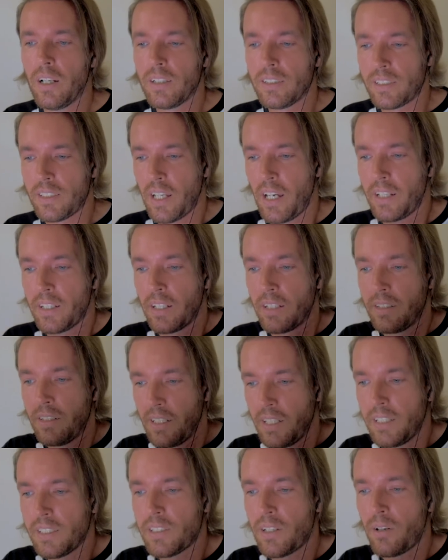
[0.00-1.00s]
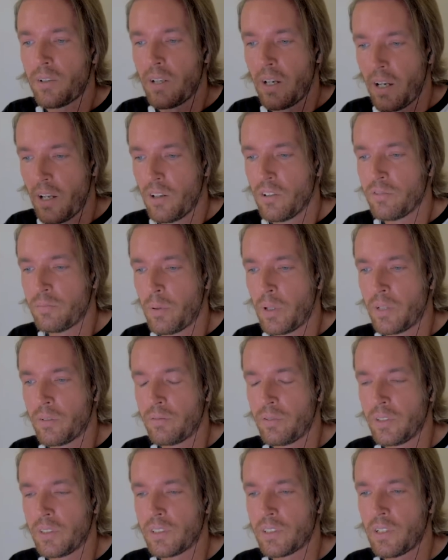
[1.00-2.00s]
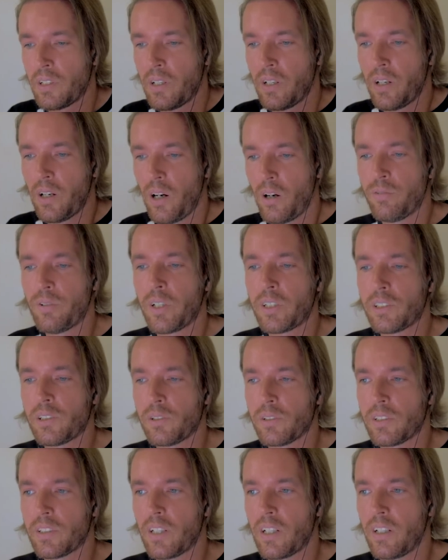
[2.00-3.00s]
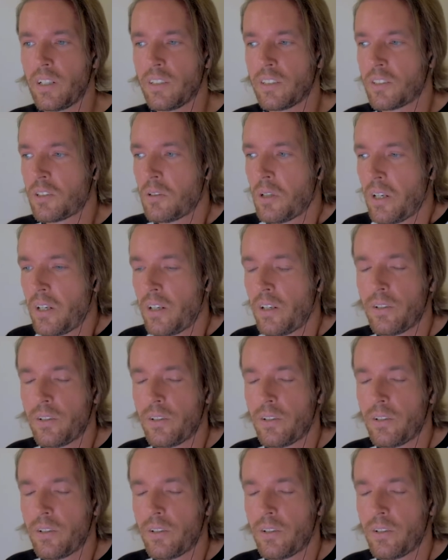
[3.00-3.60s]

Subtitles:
saying that these are the health benefits of exercise.